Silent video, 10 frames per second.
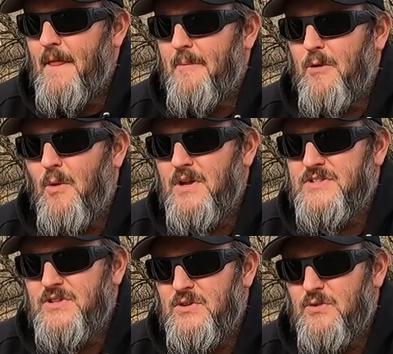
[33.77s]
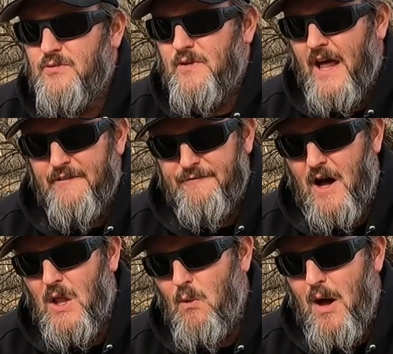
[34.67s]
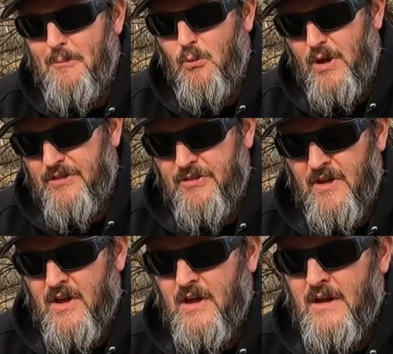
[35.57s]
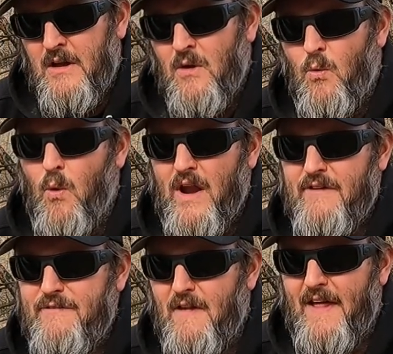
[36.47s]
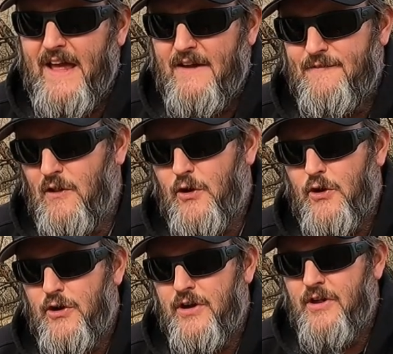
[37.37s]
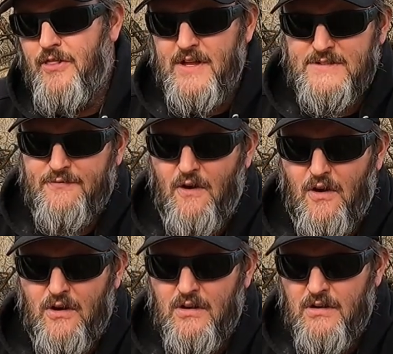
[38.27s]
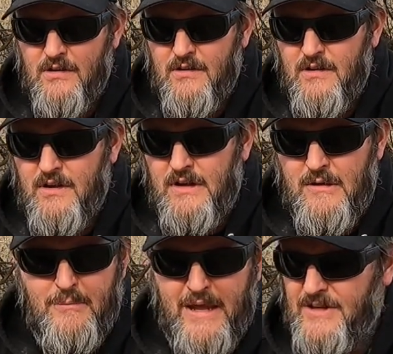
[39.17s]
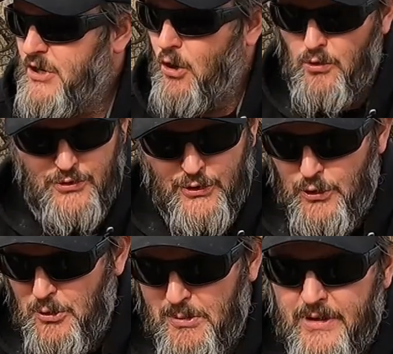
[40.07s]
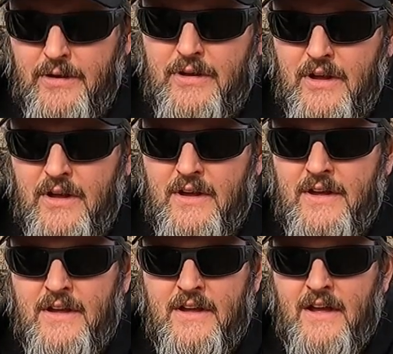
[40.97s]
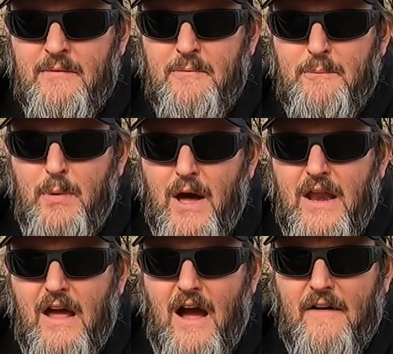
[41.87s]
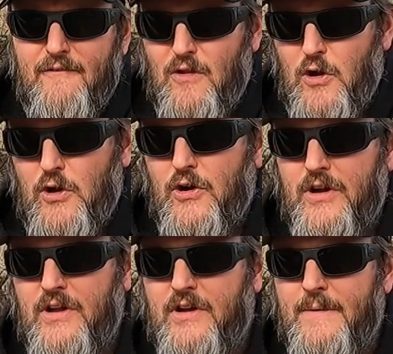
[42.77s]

I'm going to kind of follow up with what I felt like I've learned thus far, being a total noob, but I've learned